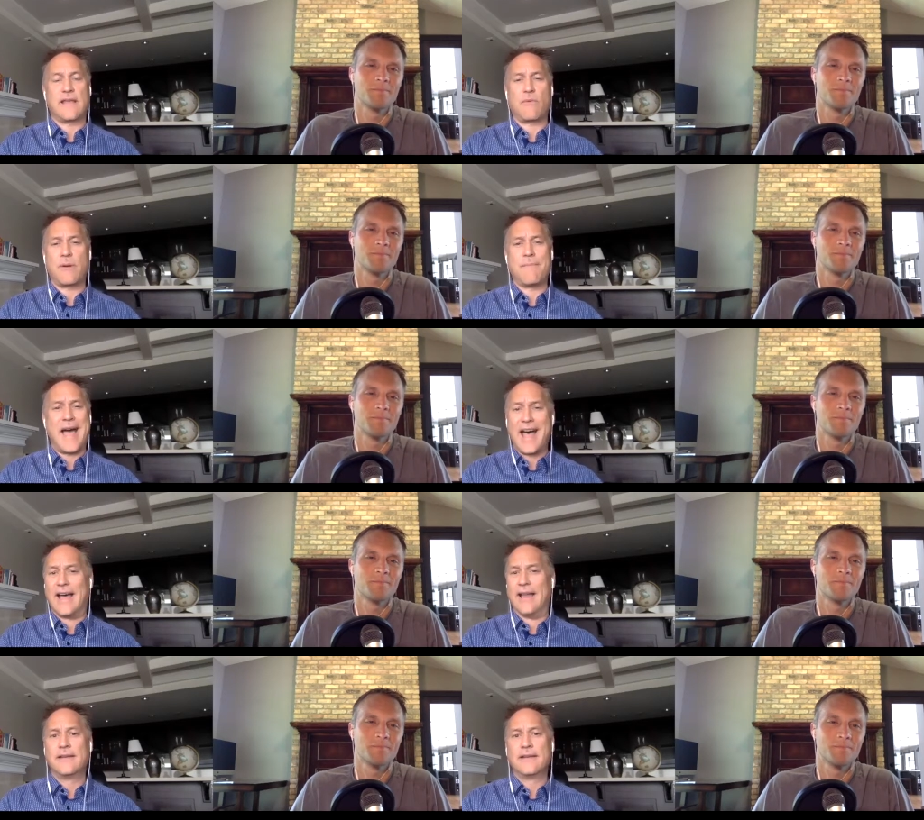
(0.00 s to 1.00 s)
Speaker 1: mad
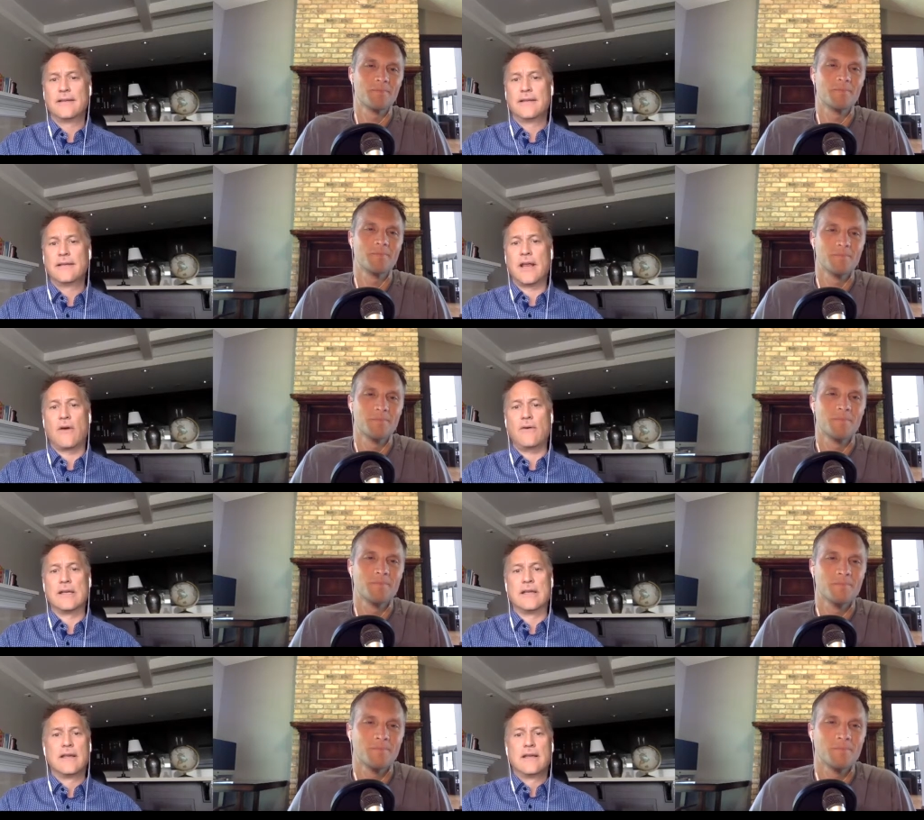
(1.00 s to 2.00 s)
you know and
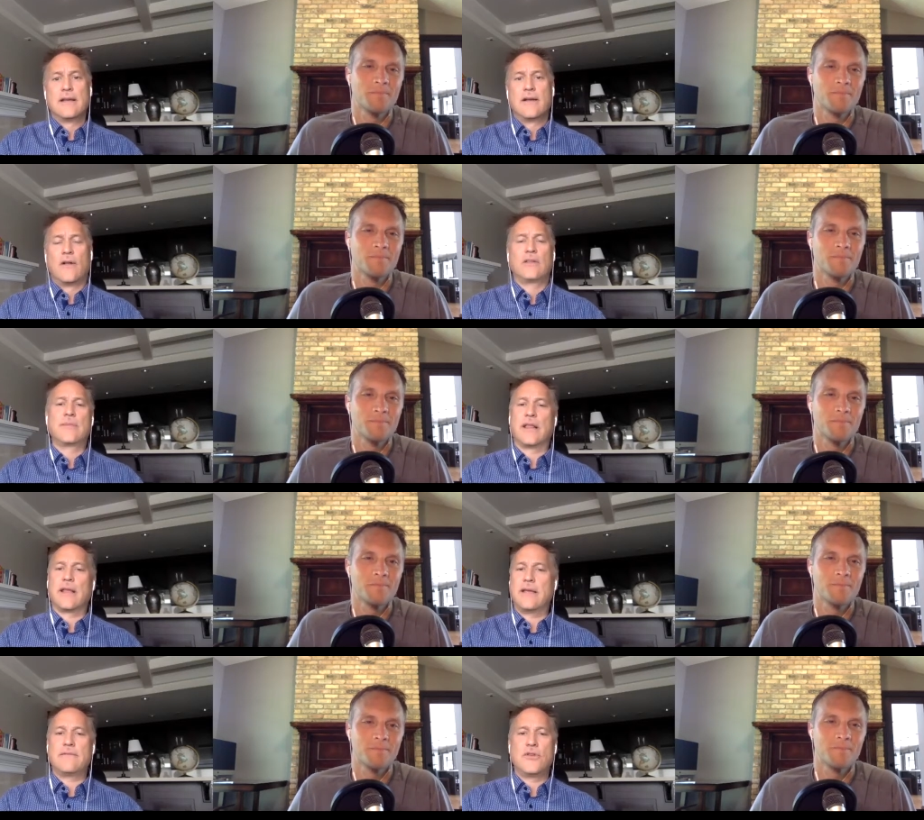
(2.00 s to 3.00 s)

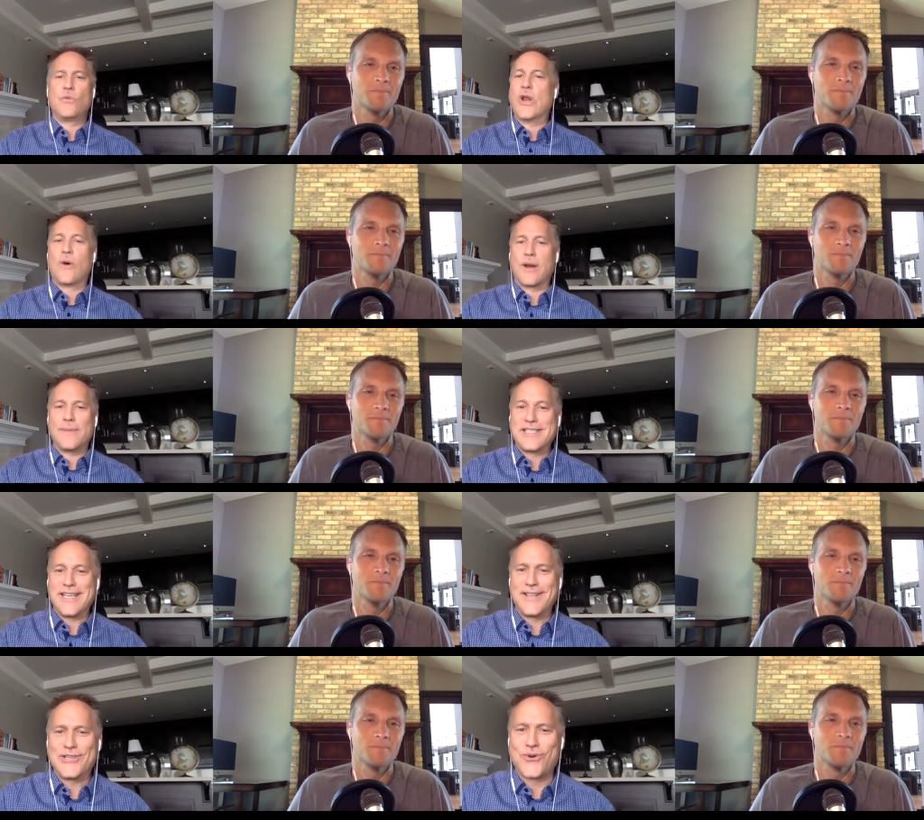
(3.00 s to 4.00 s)
ultimately we don't want to be
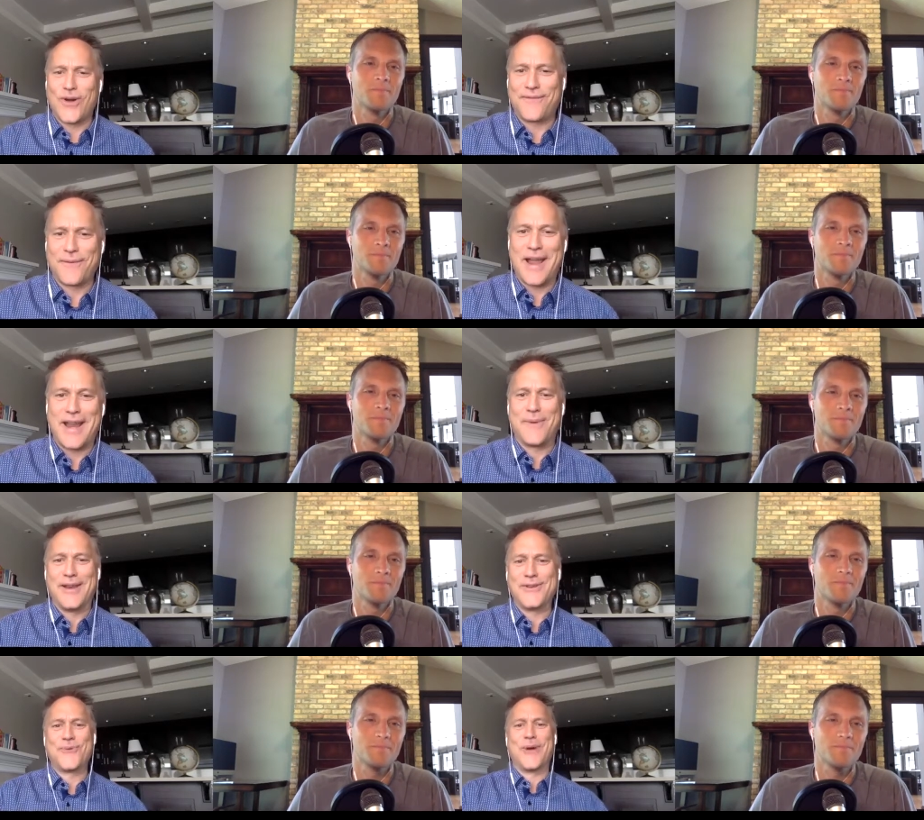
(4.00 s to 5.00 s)
stealing joy from anyone
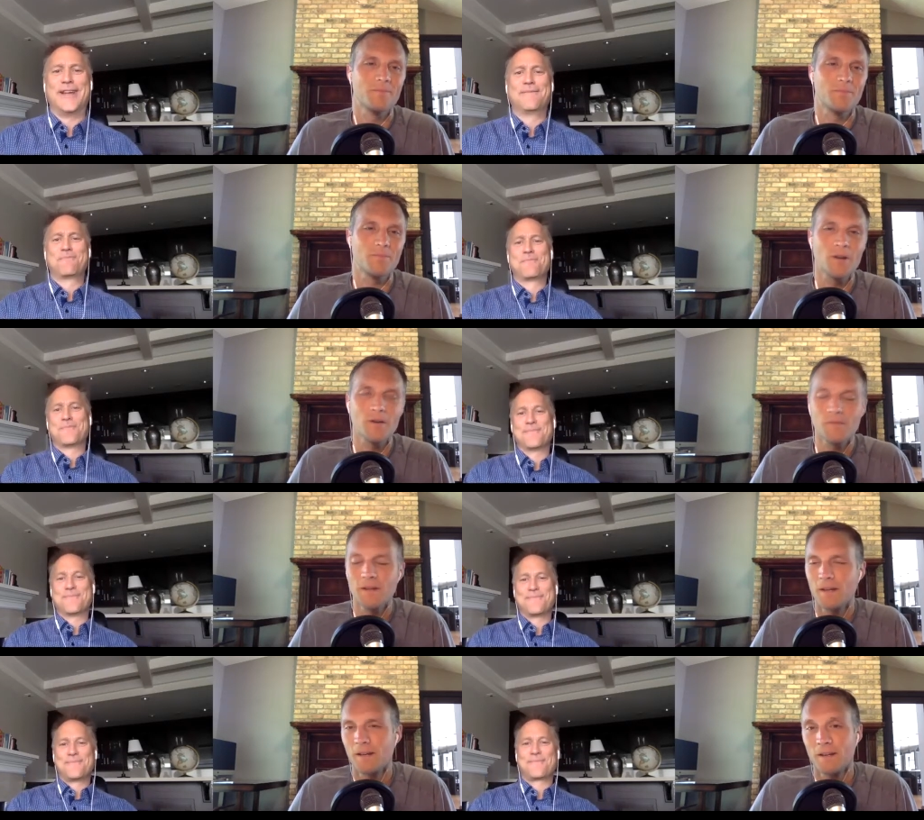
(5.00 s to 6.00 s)
do we right
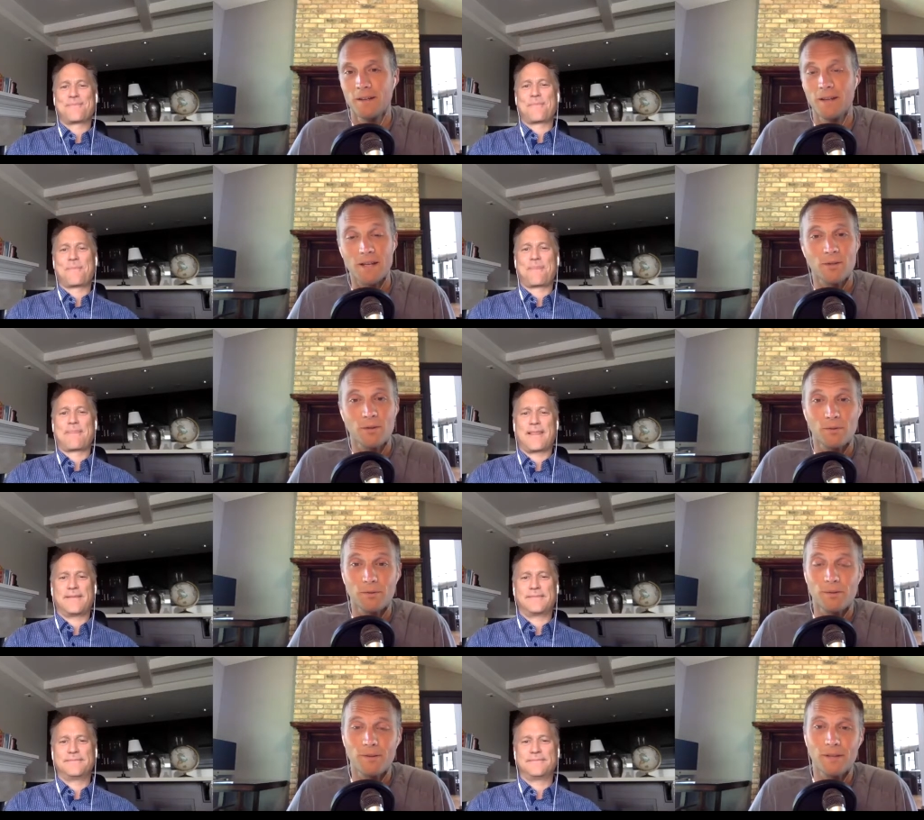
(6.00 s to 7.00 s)
Speaker 2: yeah so
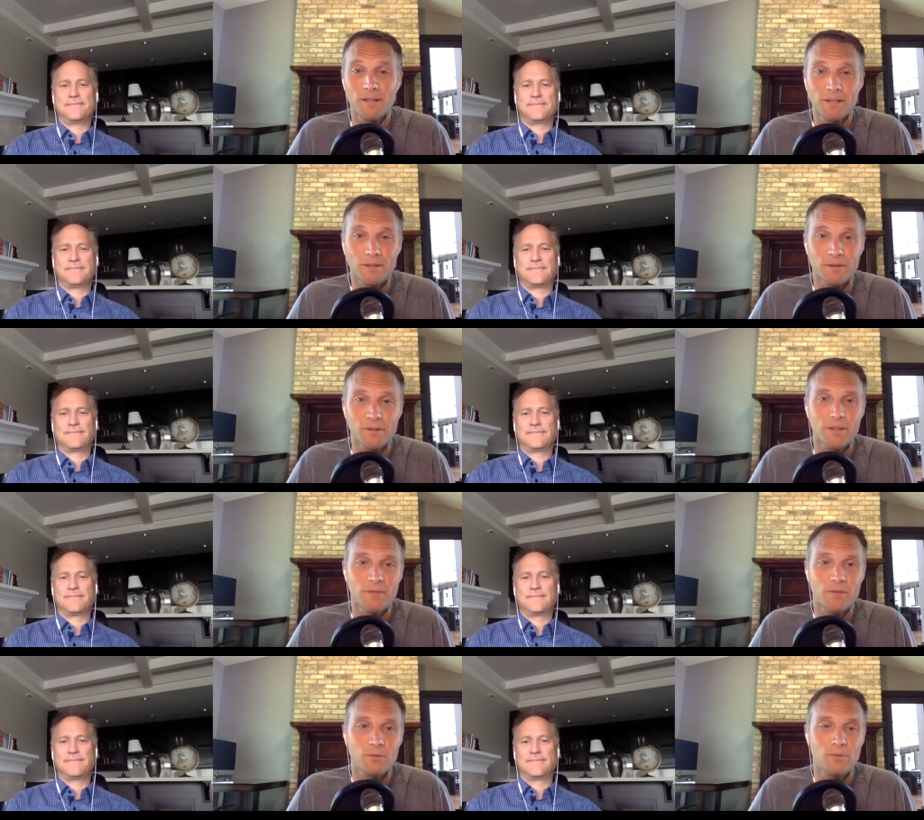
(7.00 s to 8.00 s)
listeners
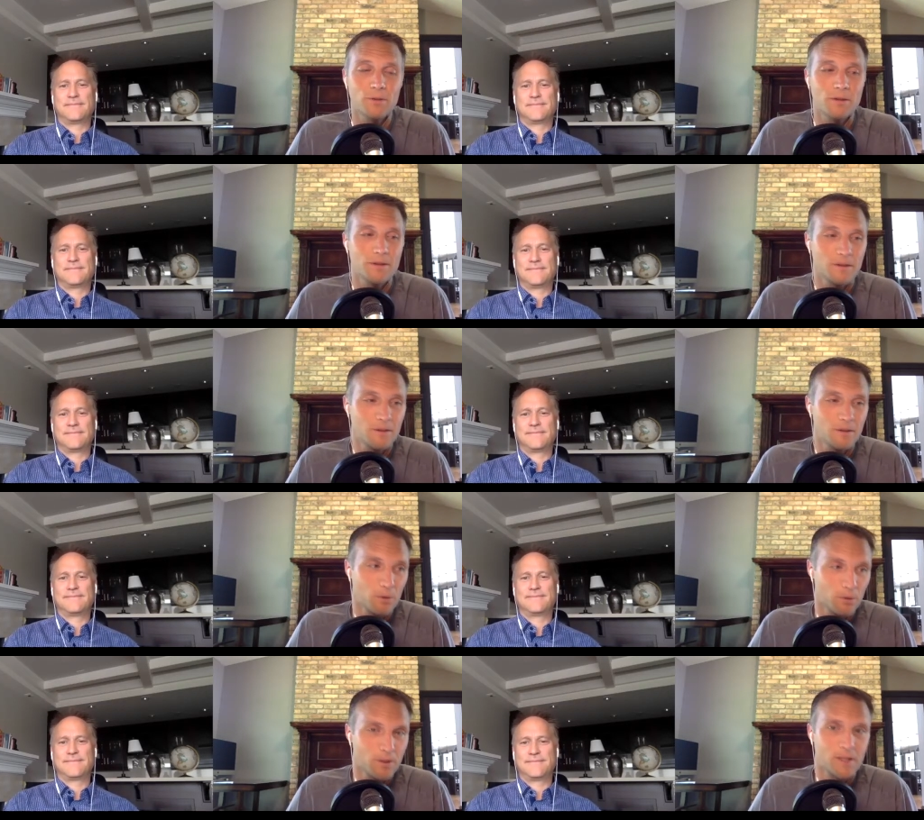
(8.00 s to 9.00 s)
if you
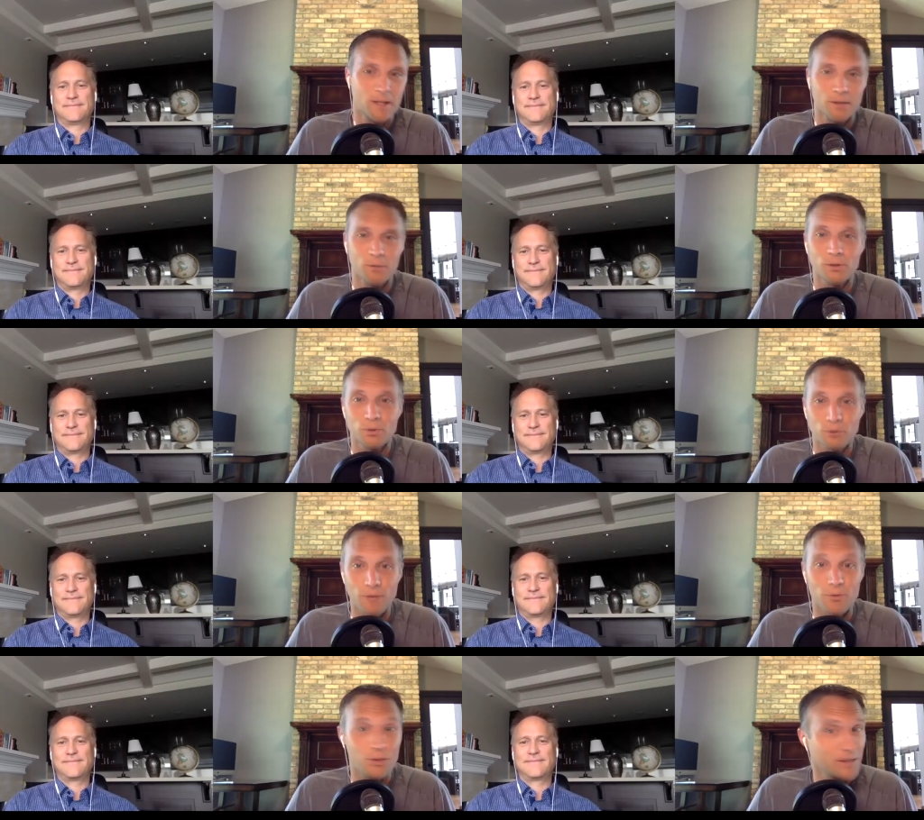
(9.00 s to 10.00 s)
go to dinner with
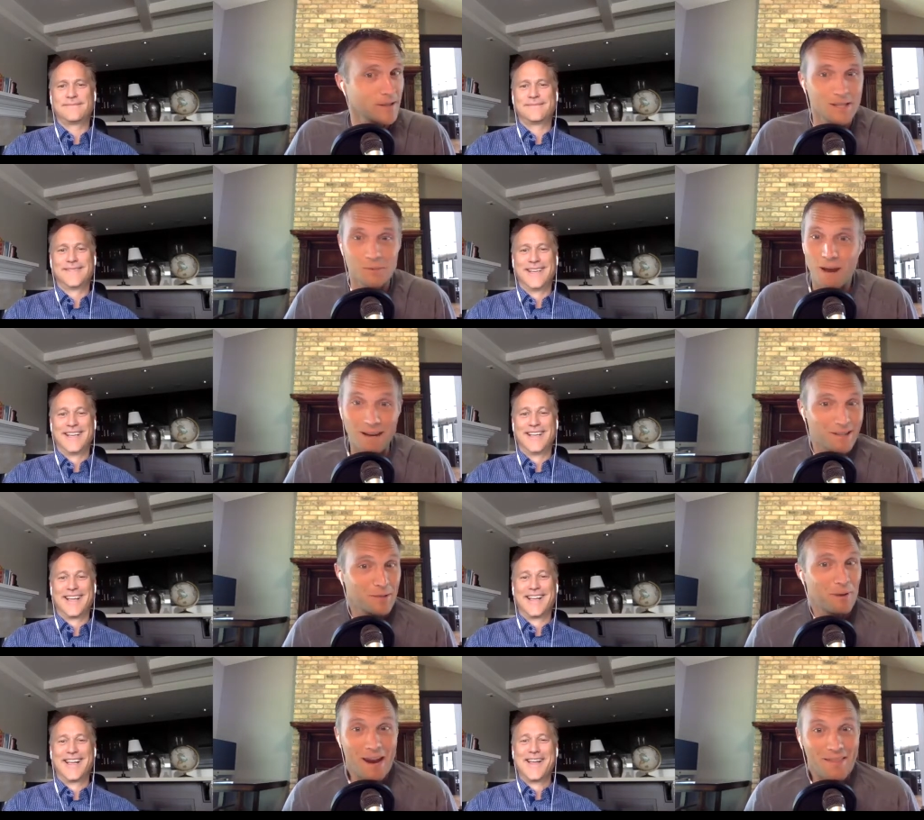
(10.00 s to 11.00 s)
Trevor, just expect
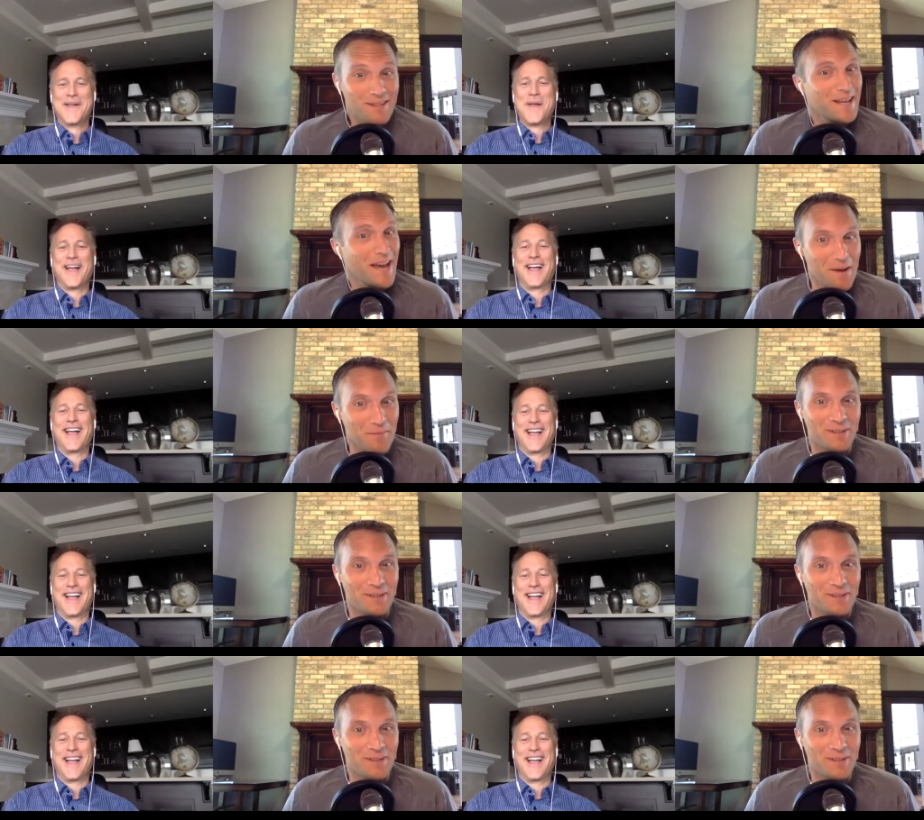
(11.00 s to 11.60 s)
to pay the tab.